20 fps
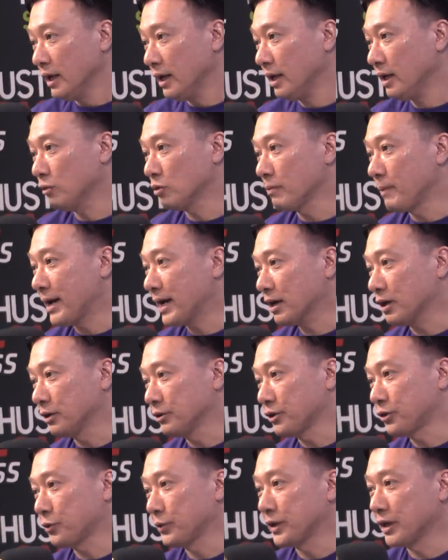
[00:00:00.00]
And we're back on
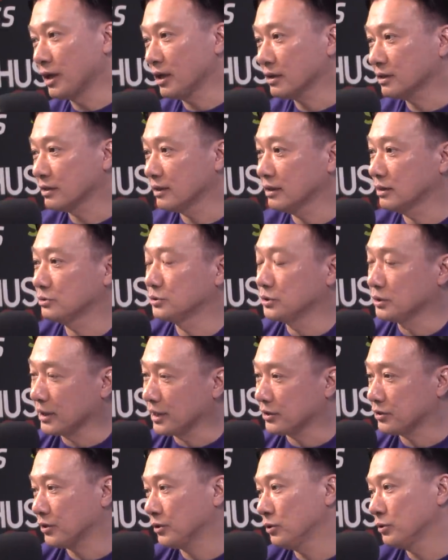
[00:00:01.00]
the three knockdown rule.
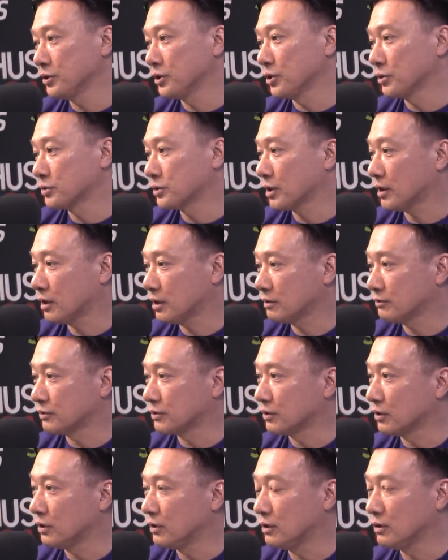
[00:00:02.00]
Antonio
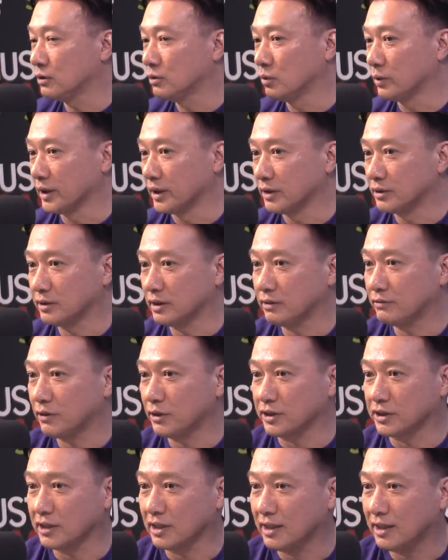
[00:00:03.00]
Tarver, always a
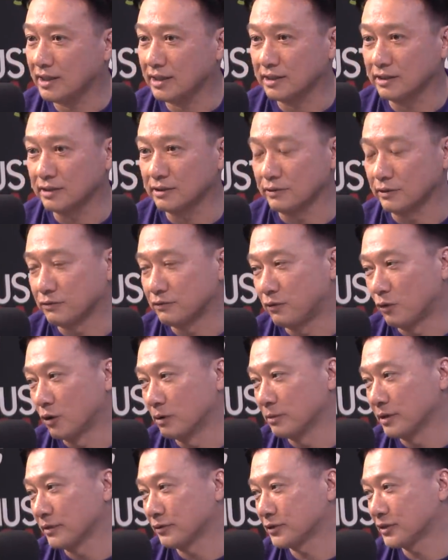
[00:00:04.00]
very talkative,
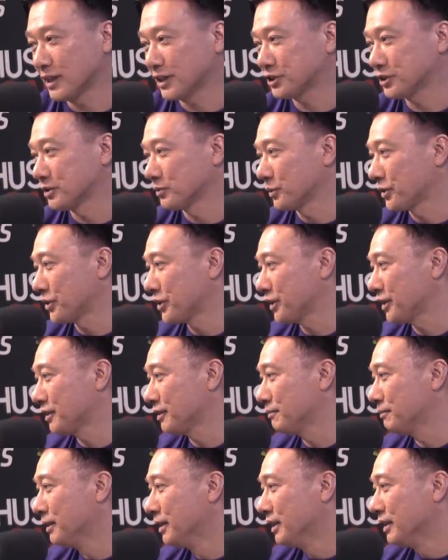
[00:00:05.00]
informative session with
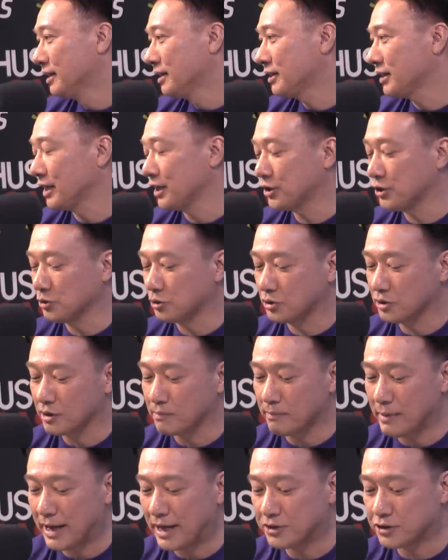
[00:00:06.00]
him. Thank you to the
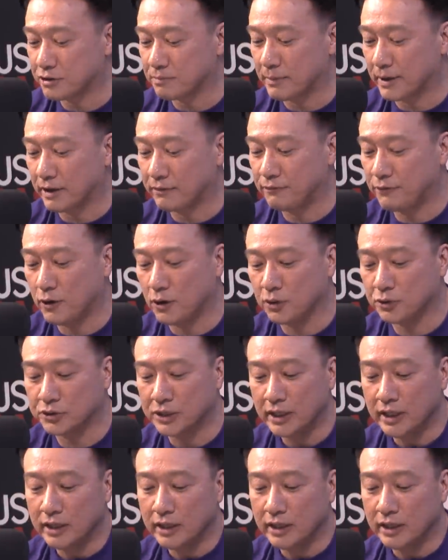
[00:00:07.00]
Magic Man, folks.